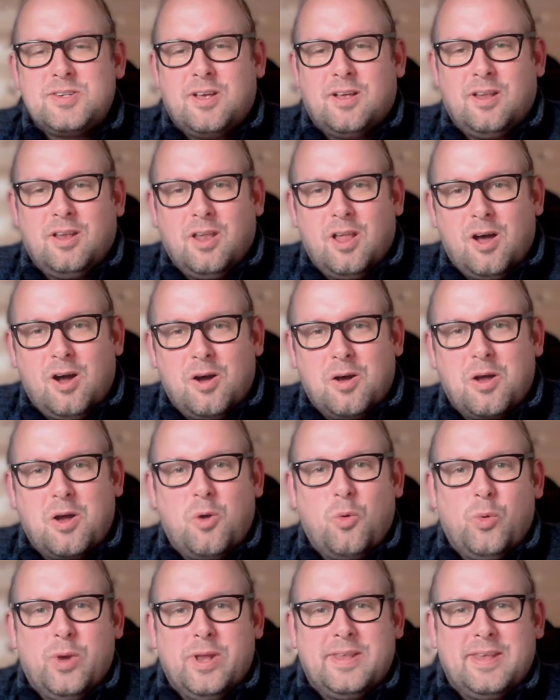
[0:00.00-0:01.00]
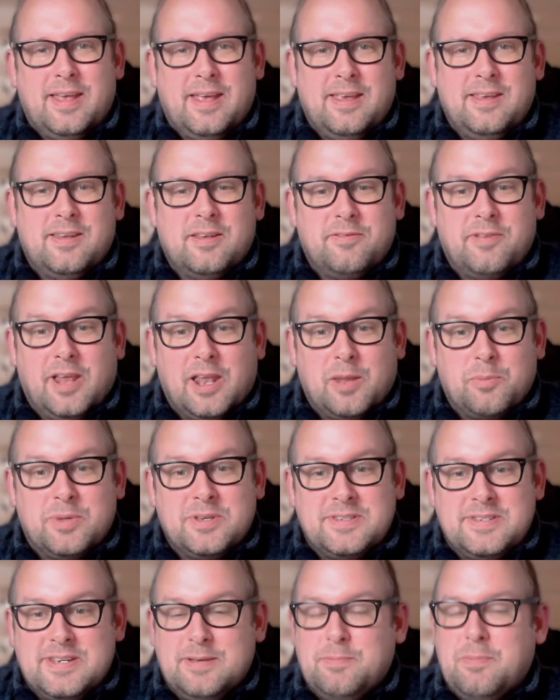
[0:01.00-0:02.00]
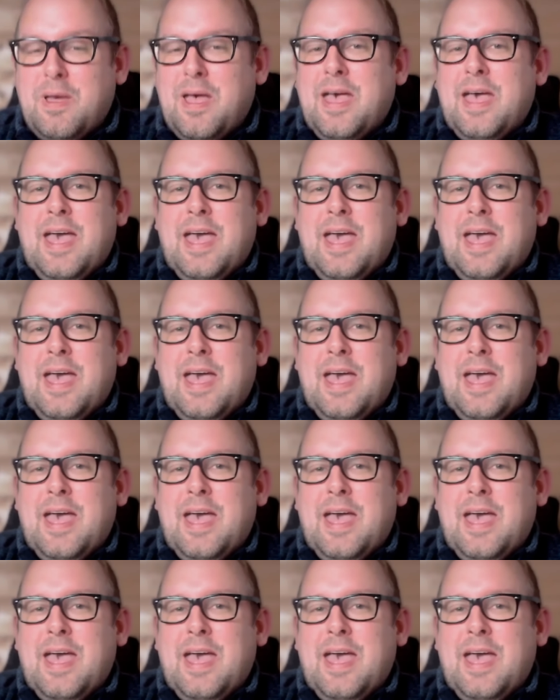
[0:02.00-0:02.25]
along with a development team.